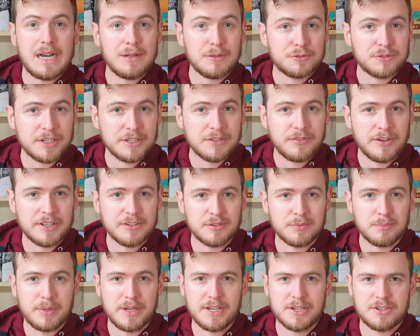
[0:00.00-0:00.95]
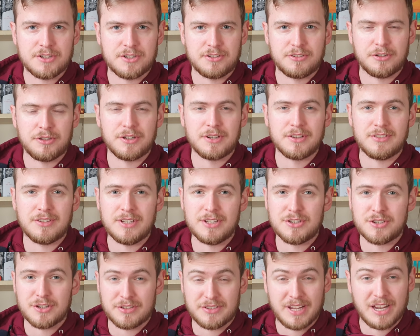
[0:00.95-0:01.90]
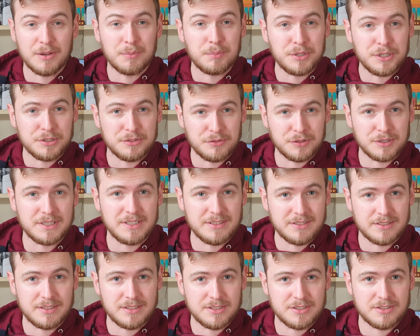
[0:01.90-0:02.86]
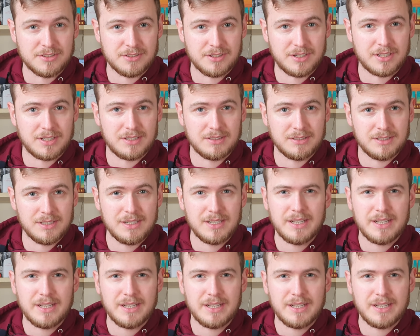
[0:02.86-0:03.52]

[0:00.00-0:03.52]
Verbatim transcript: I'll try to find some pictures so you can see just how beautiful these editions are.